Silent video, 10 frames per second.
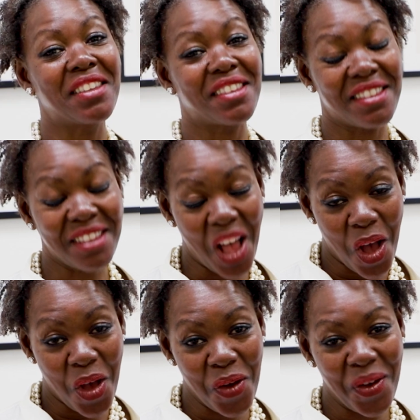
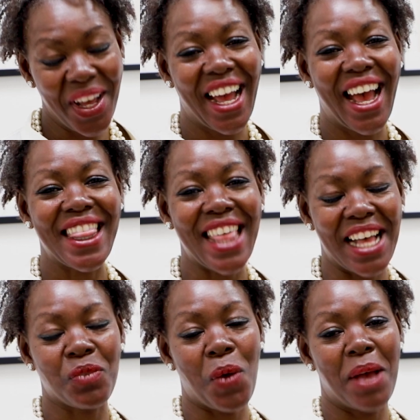So
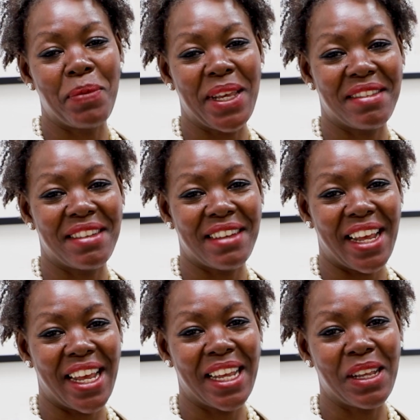that's why I'm here
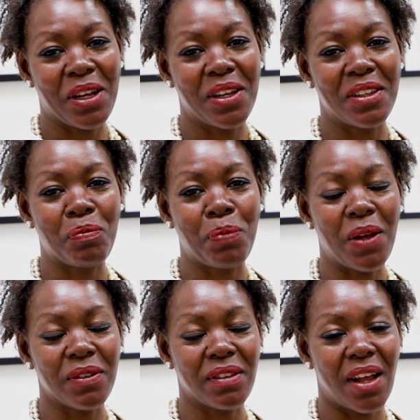today, because
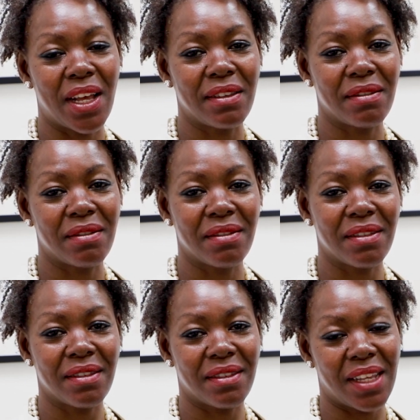Pulse Light
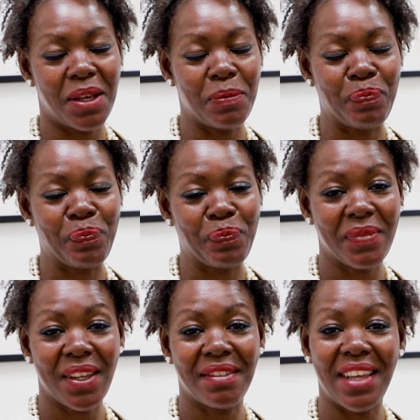
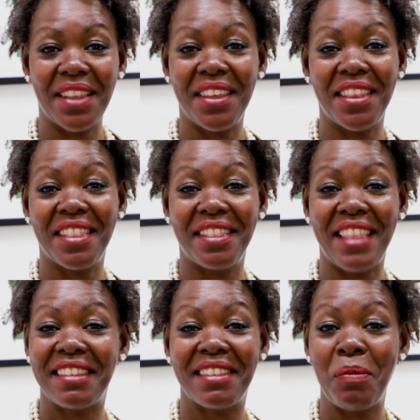said that
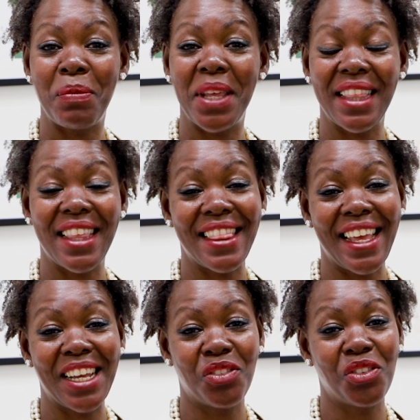that's something that
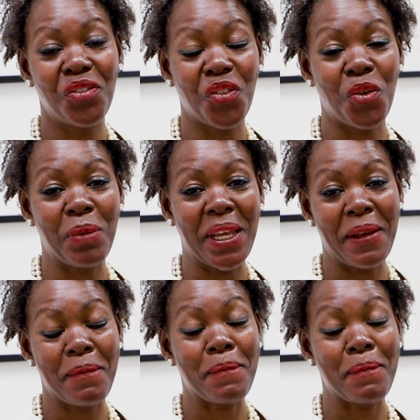they could do for me.